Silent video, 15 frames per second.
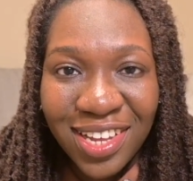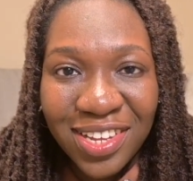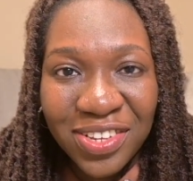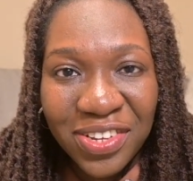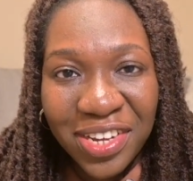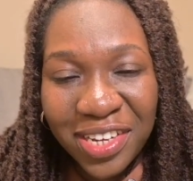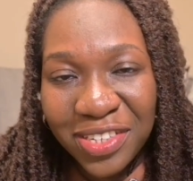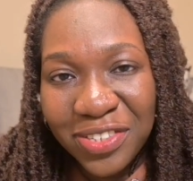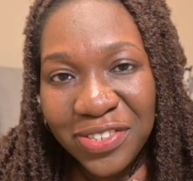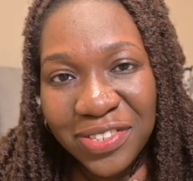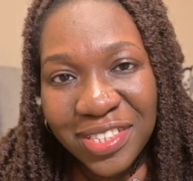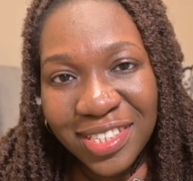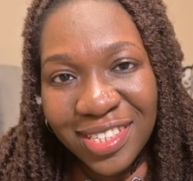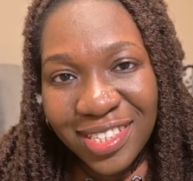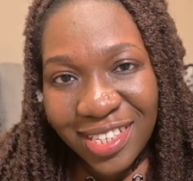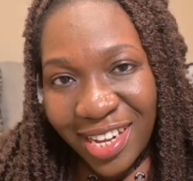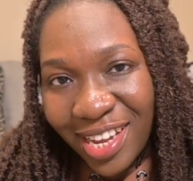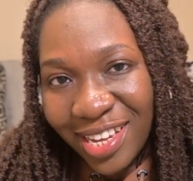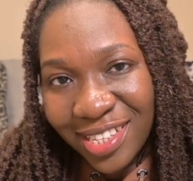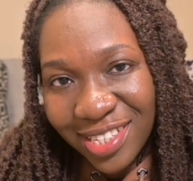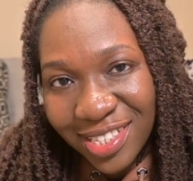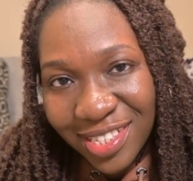You can't shoot in the
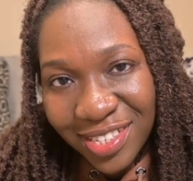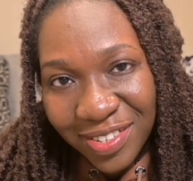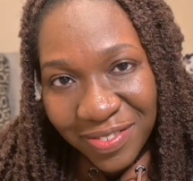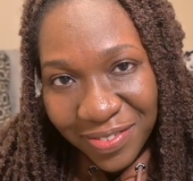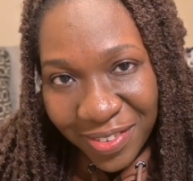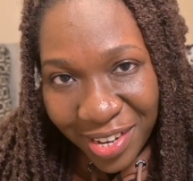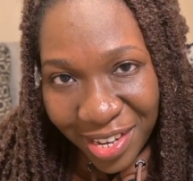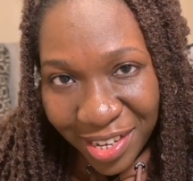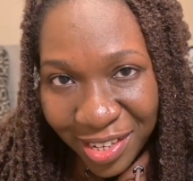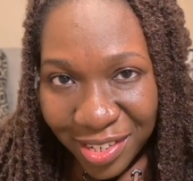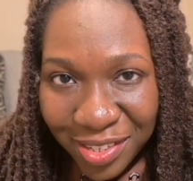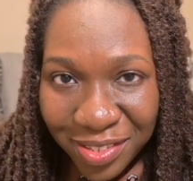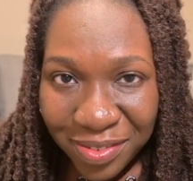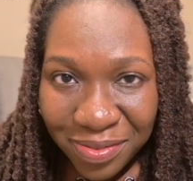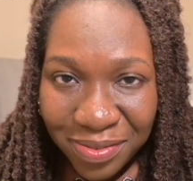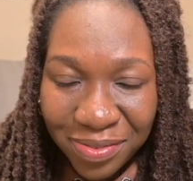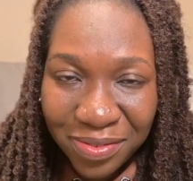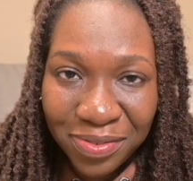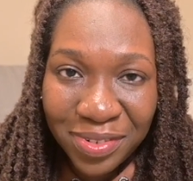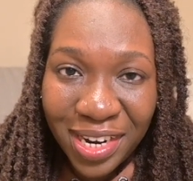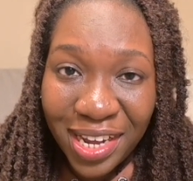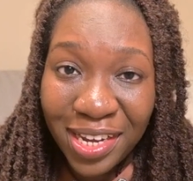night if you are
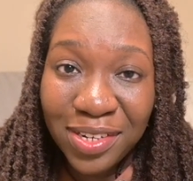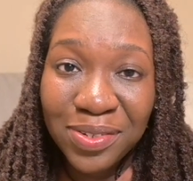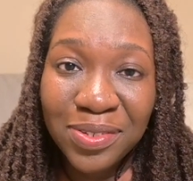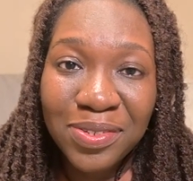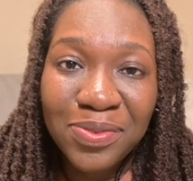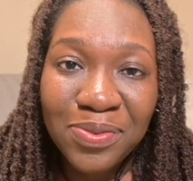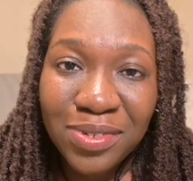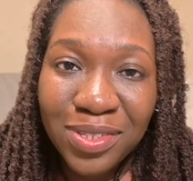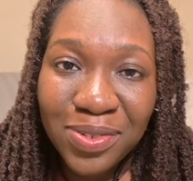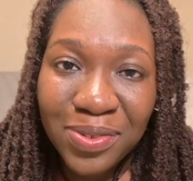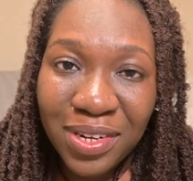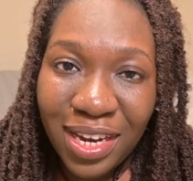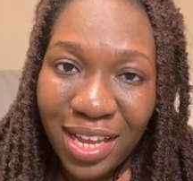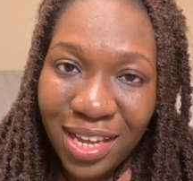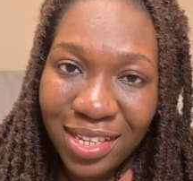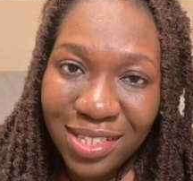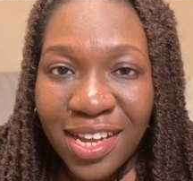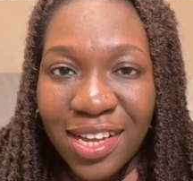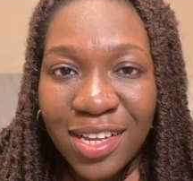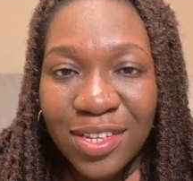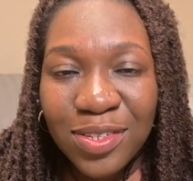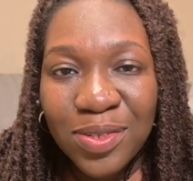relying on the window light.
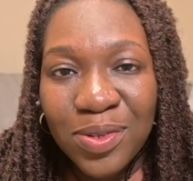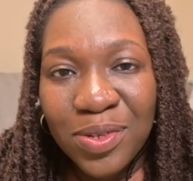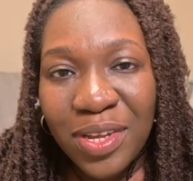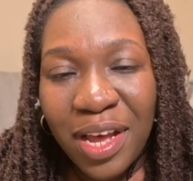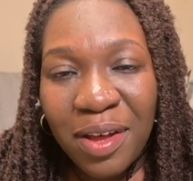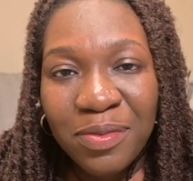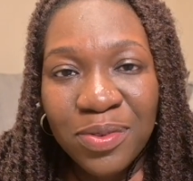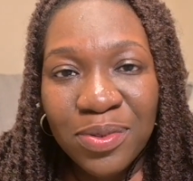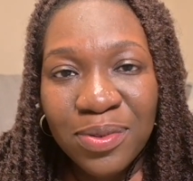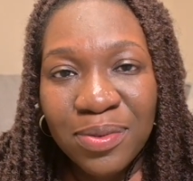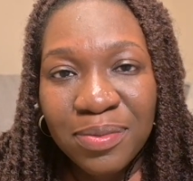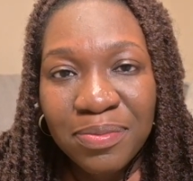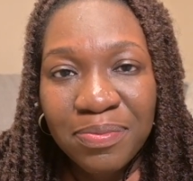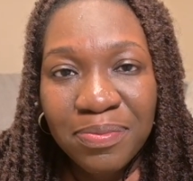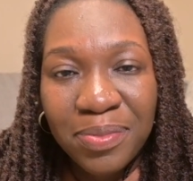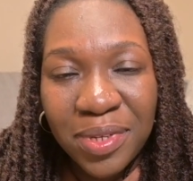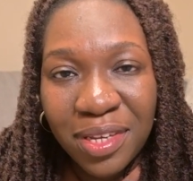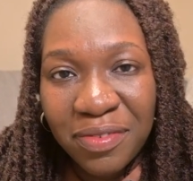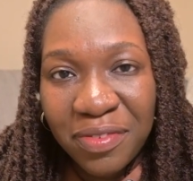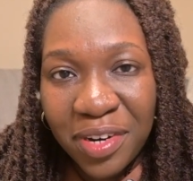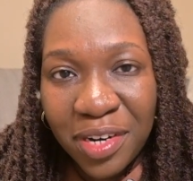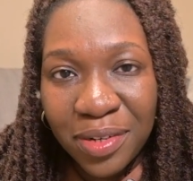So you have to pick
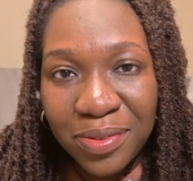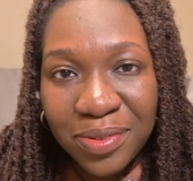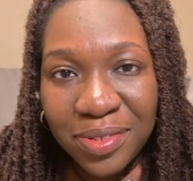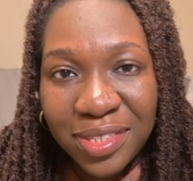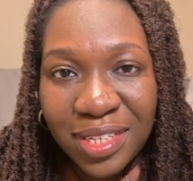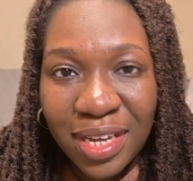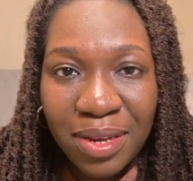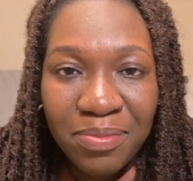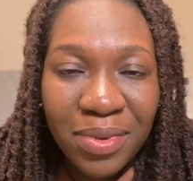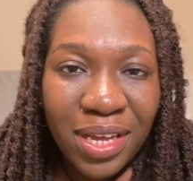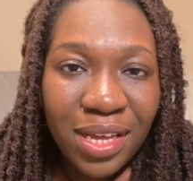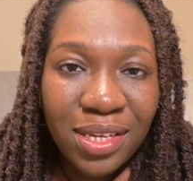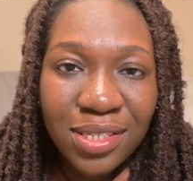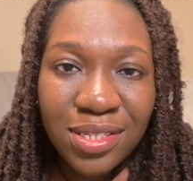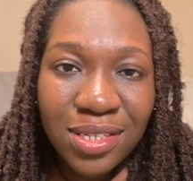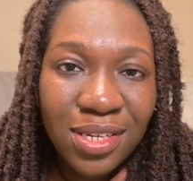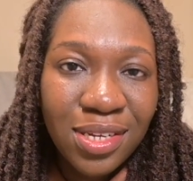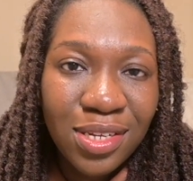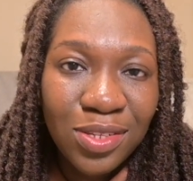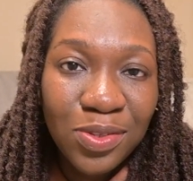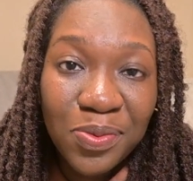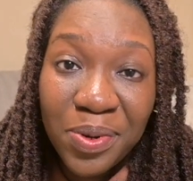a very good time, like
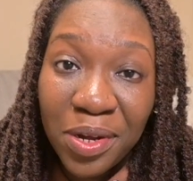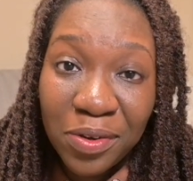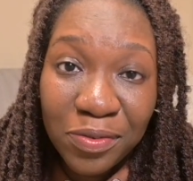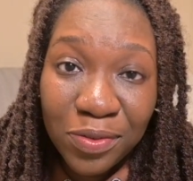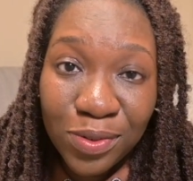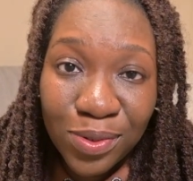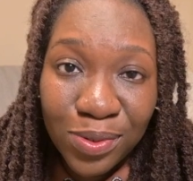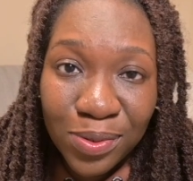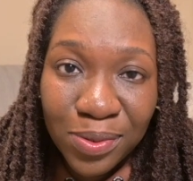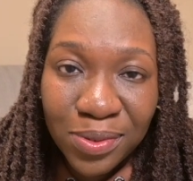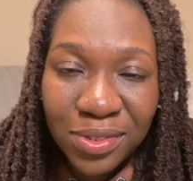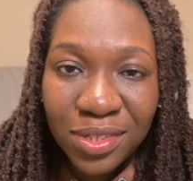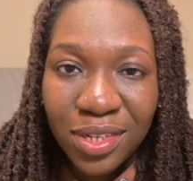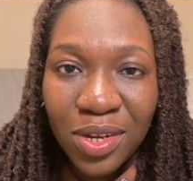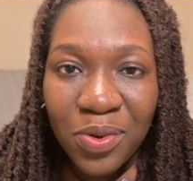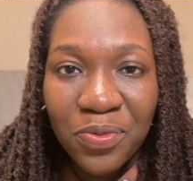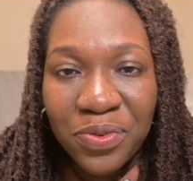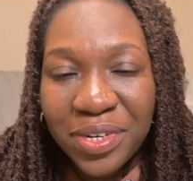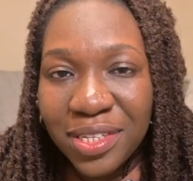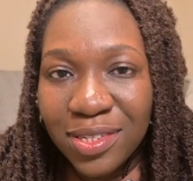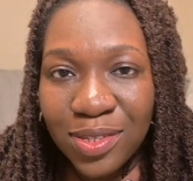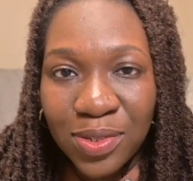say 12 noon,
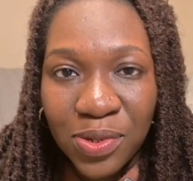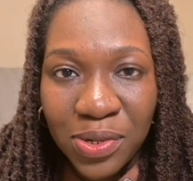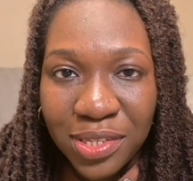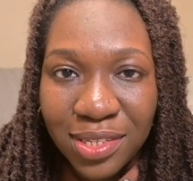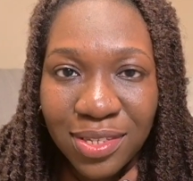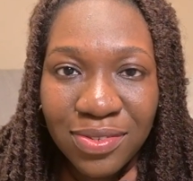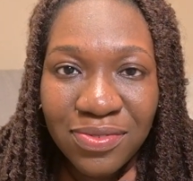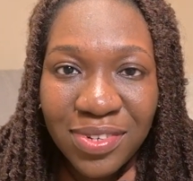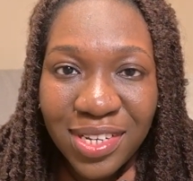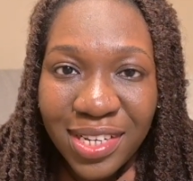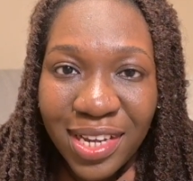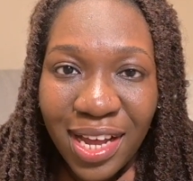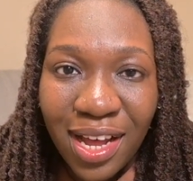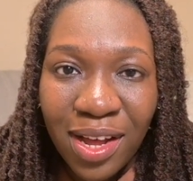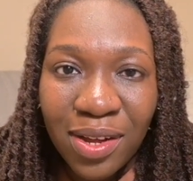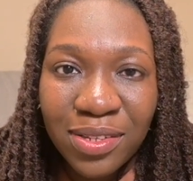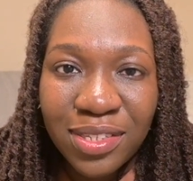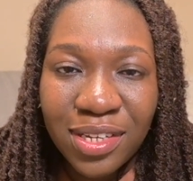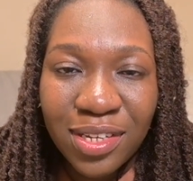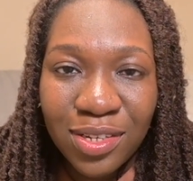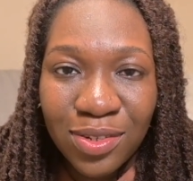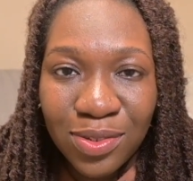when the sun is really out
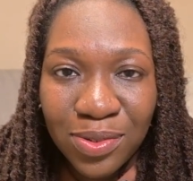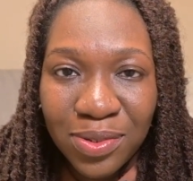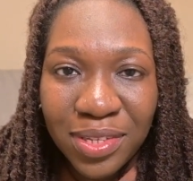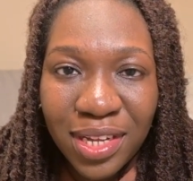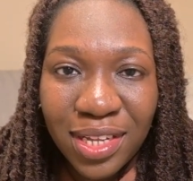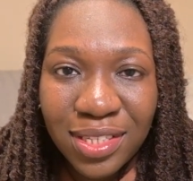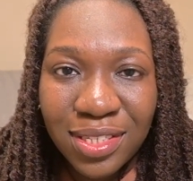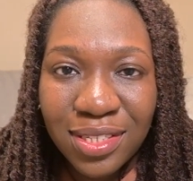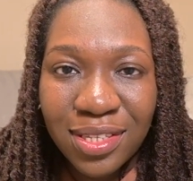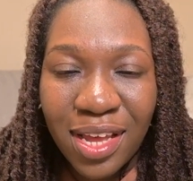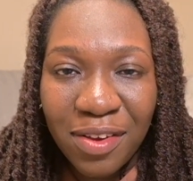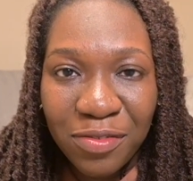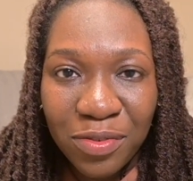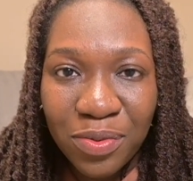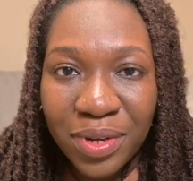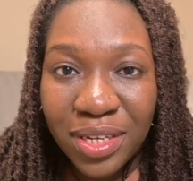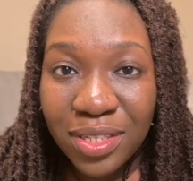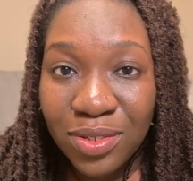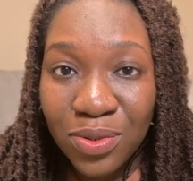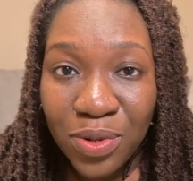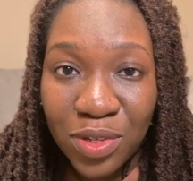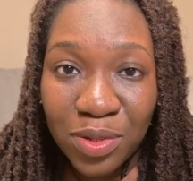and you know that everywhere
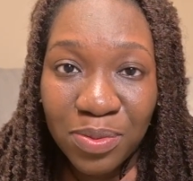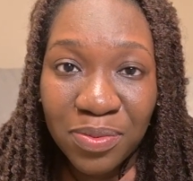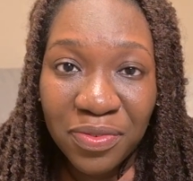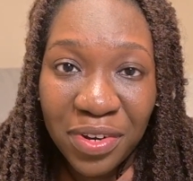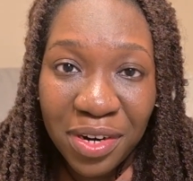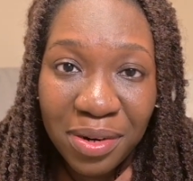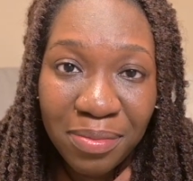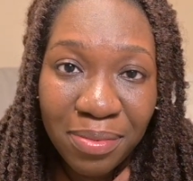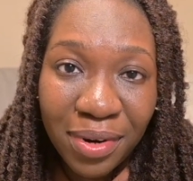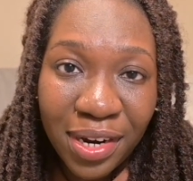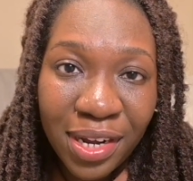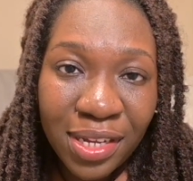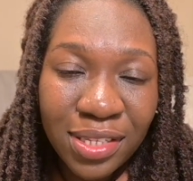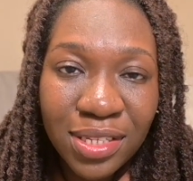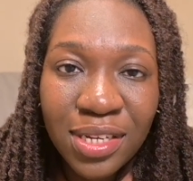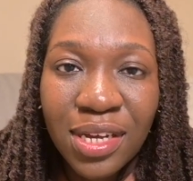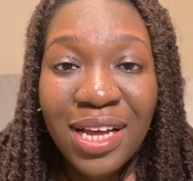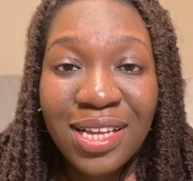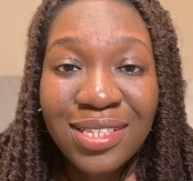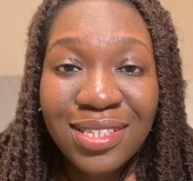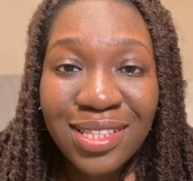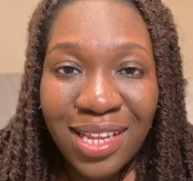is going to be very bright.
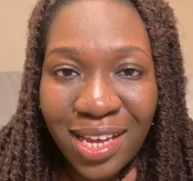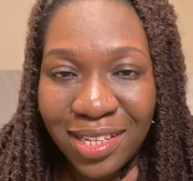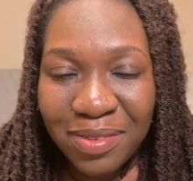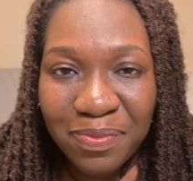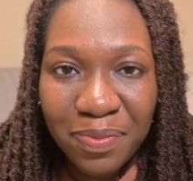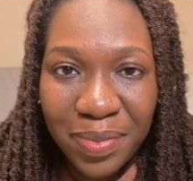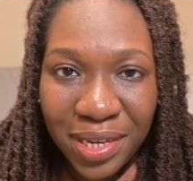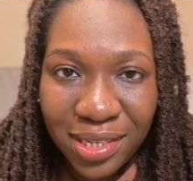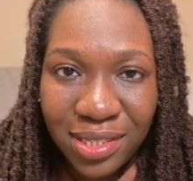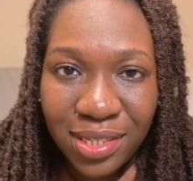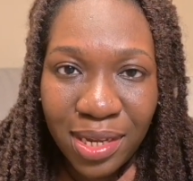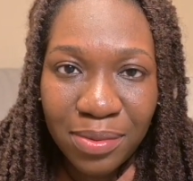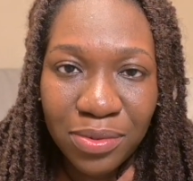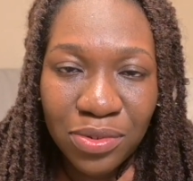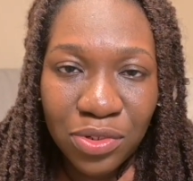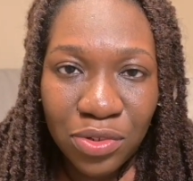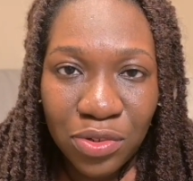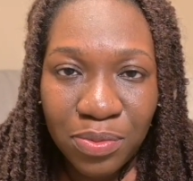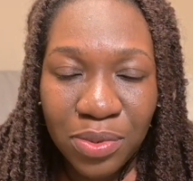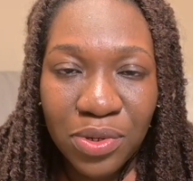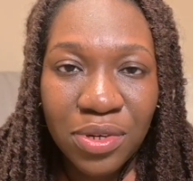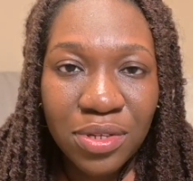That's like the best time to
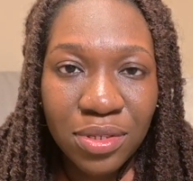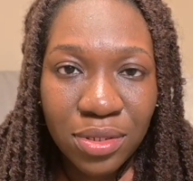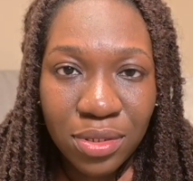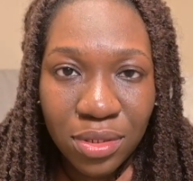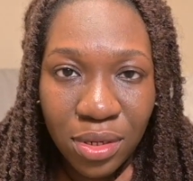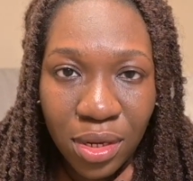shoot because